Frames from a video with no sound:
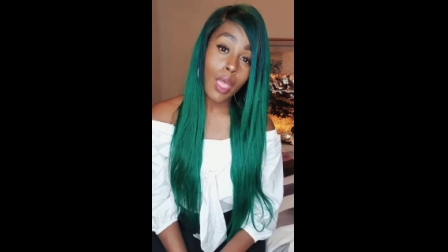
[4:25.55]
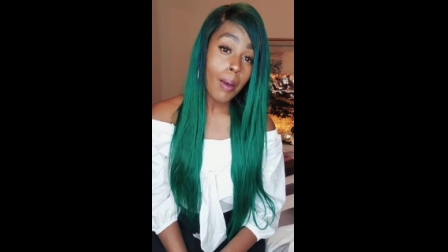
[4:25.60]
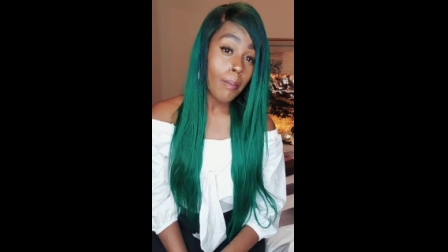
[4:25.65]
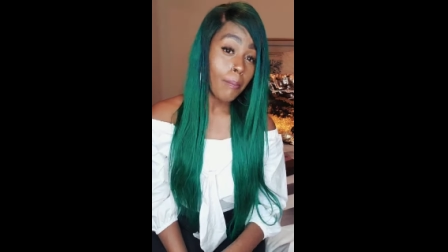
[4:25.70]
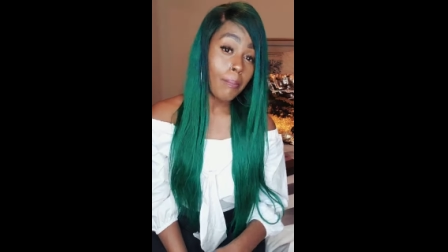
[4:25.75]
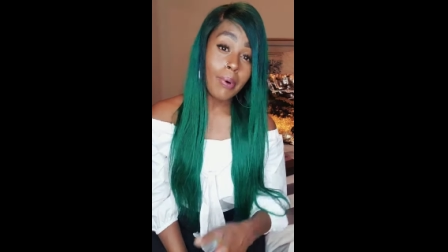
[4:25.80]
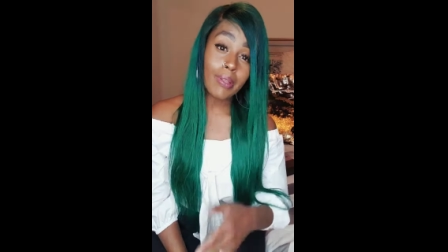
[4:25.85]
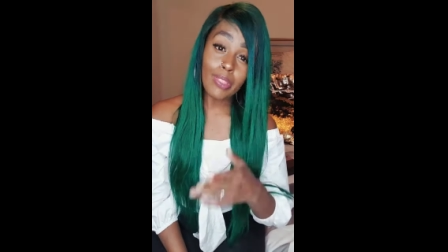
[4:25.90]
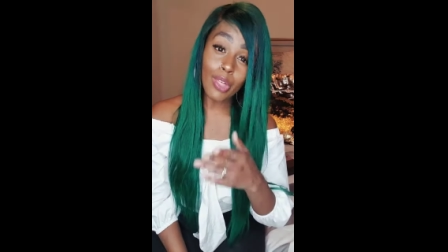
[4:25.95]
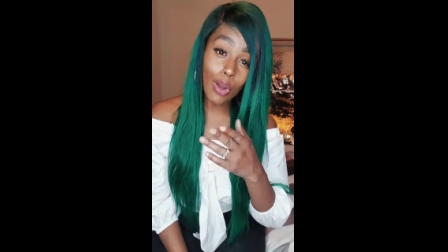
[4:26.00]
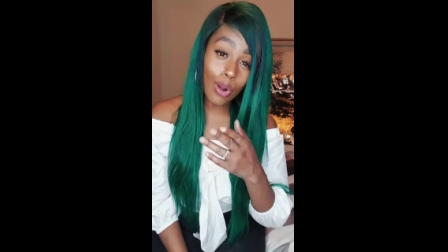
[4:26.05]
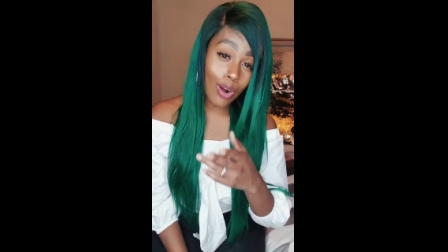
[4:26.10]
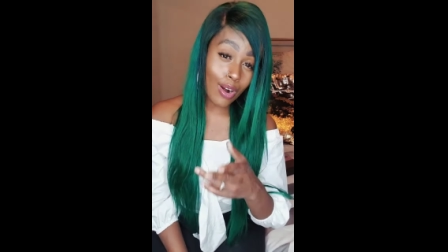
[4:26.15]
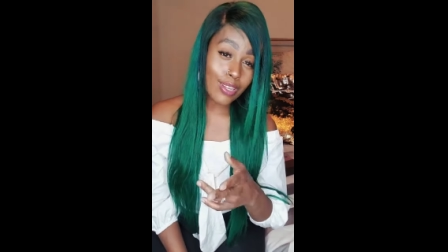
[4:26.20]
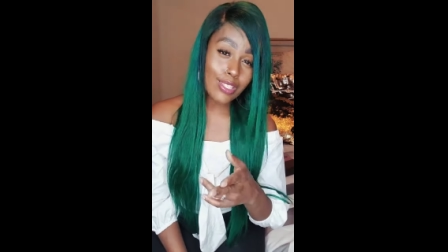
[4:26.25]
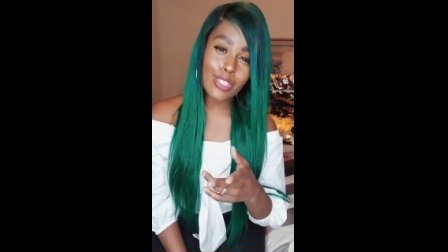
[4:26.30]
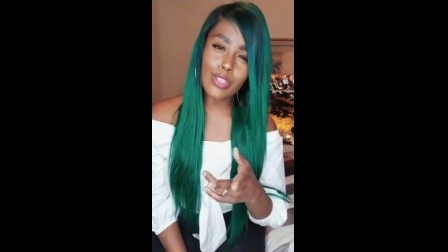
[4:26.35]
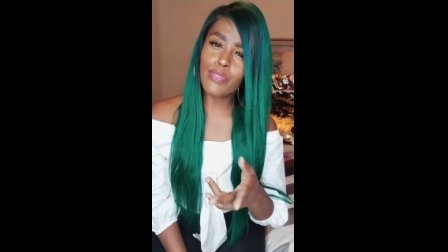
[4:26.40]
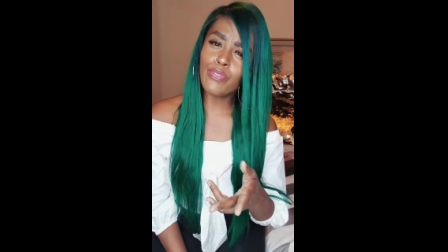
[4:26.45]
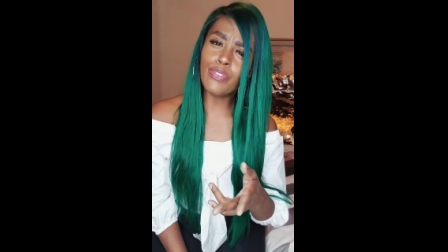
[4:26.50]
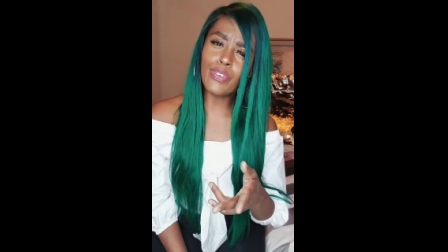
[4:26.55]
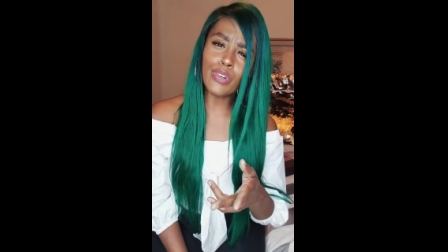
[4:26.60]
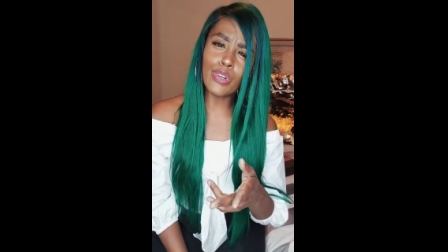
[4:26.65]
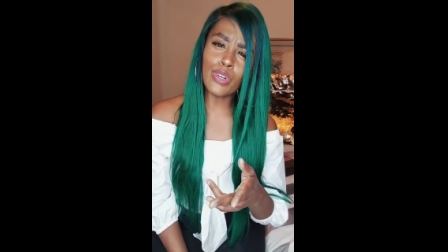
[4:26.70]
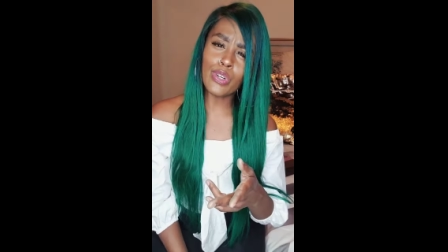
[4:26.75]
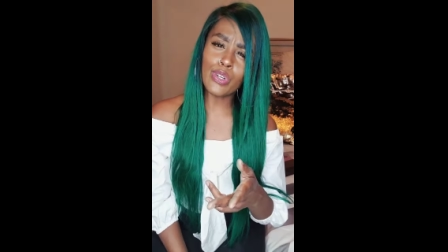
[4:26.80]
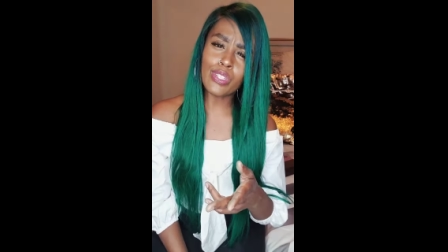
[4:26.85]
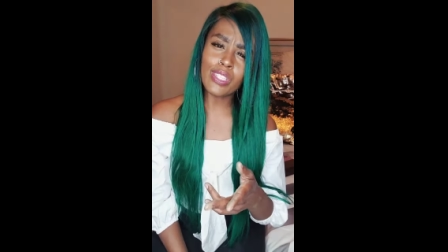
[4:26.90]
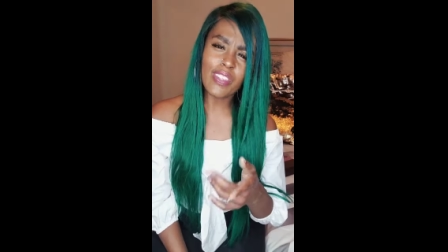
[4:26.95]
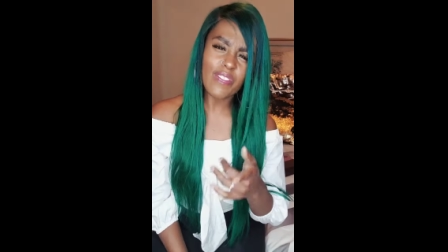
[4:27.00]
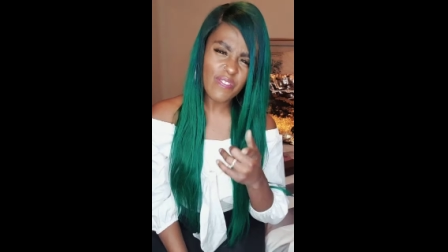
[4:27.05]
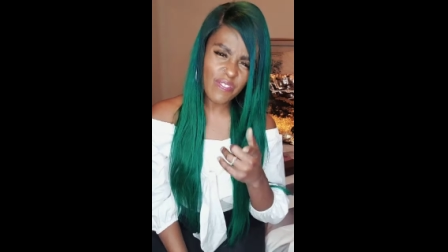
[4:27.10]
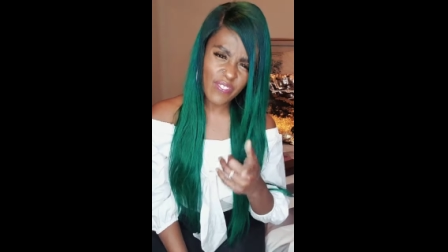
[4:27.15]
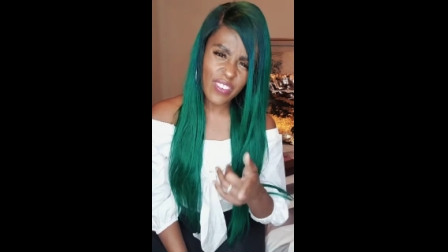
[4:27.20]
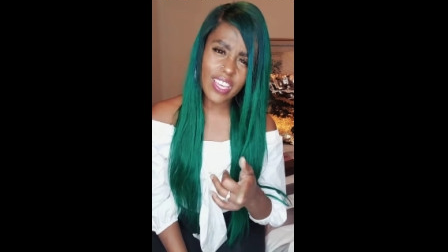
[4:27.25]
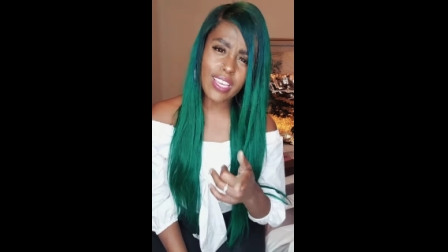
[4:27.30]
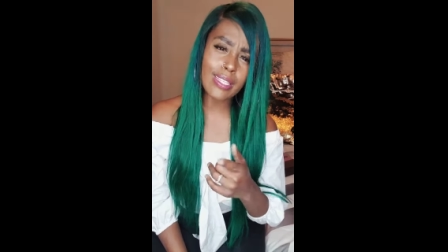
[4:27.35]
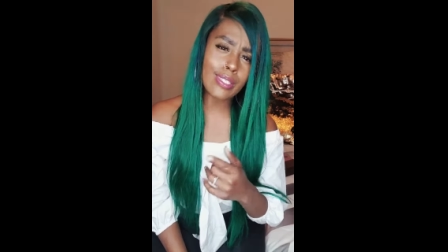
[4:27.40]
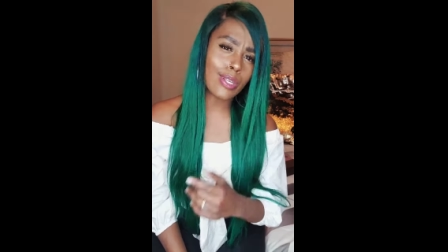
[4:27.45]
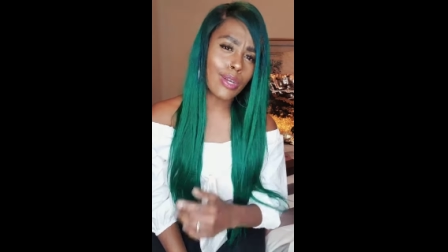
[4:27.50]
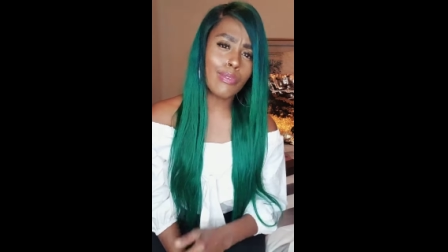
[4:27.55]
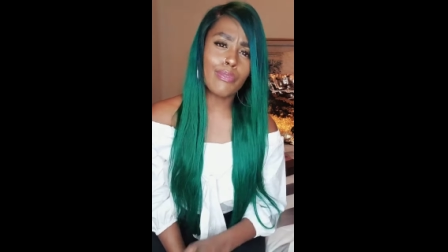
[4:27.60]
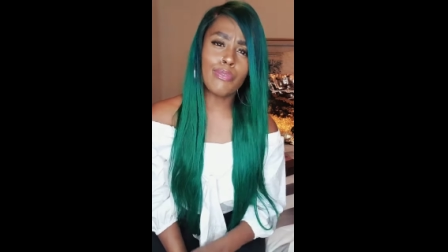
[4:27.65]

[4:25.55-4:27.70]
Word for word: but the hearts of fools feeds on